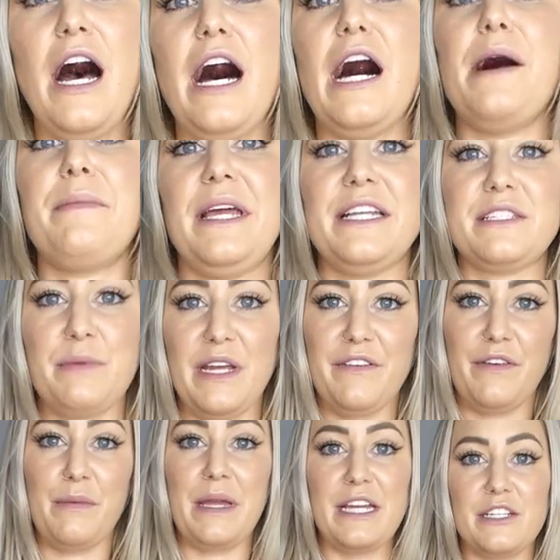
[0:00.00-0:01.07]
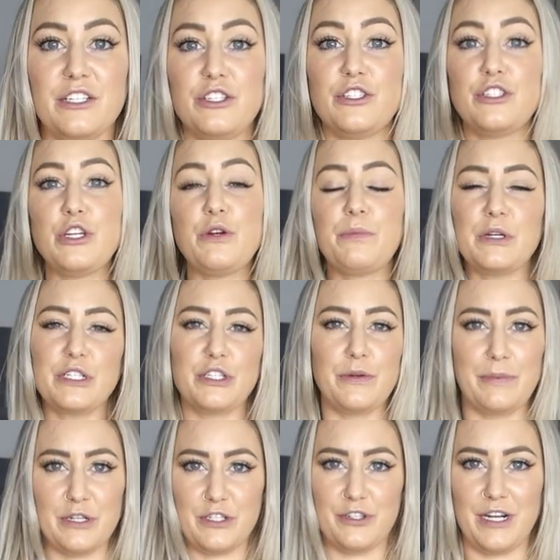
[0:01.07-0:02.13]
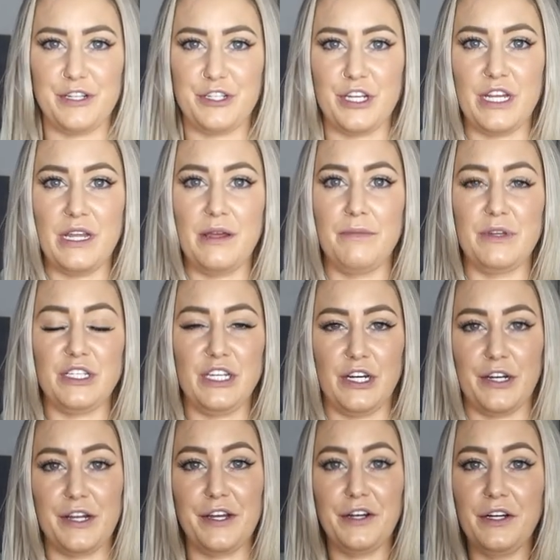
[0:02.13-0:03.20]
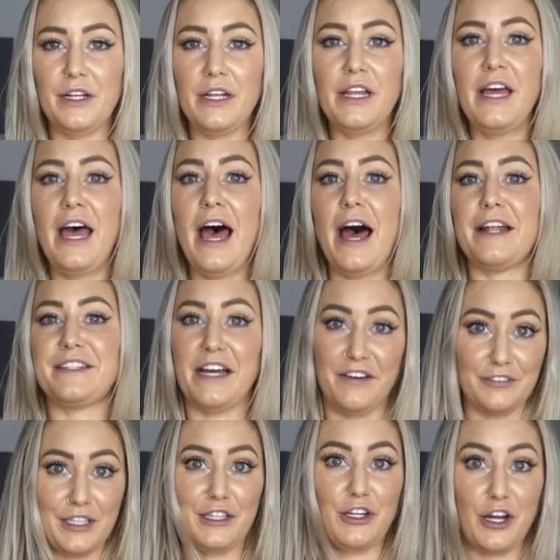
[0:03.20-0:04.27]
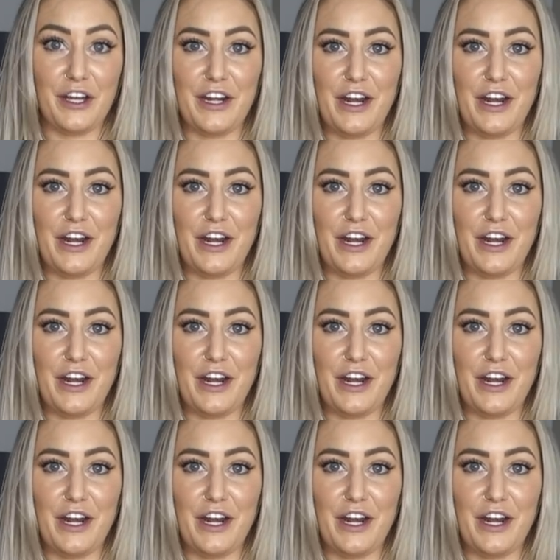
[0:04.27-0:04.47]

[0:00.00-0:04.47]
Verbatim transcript: Um, it's made from a super, super stretchy material, definitely long